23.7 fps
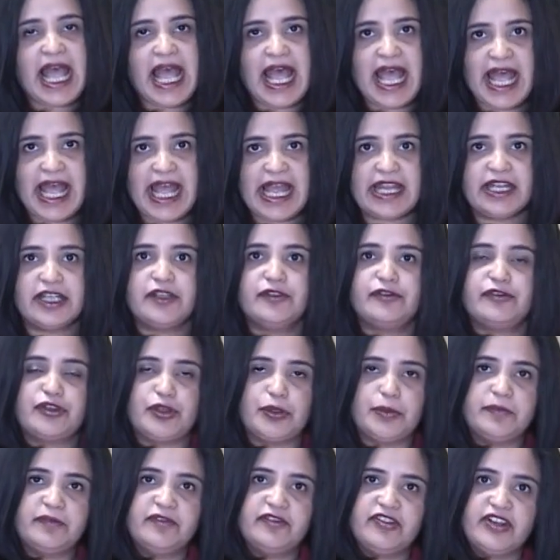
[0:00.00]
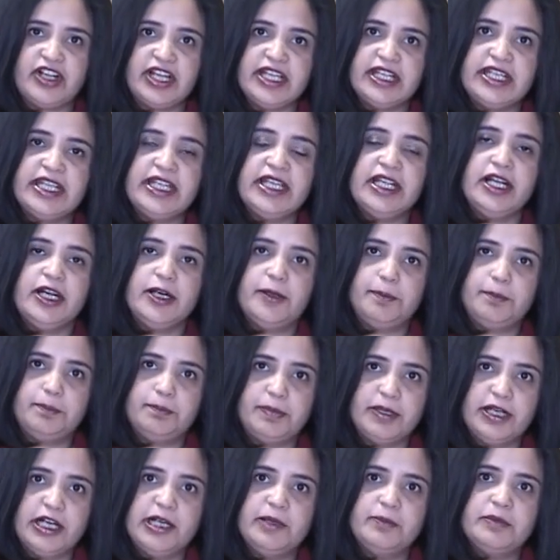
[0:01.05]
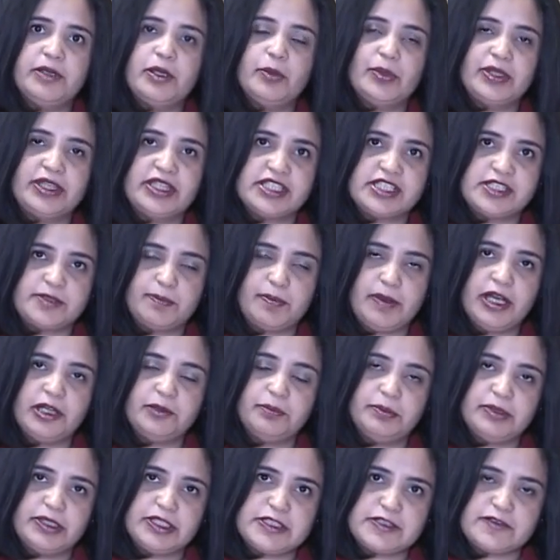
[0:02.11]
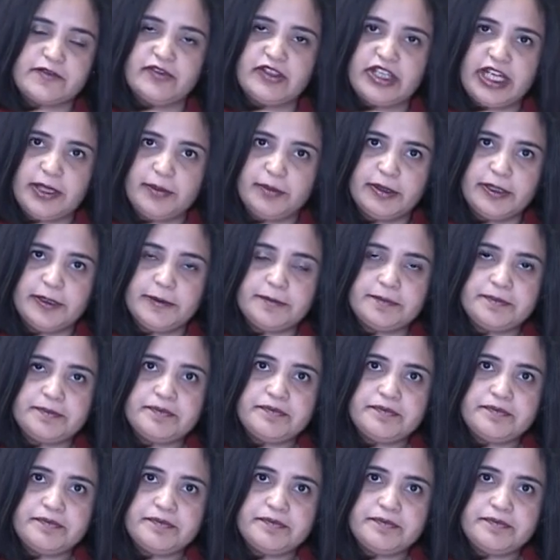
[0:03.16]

and from filing a perm with the Department of Labor.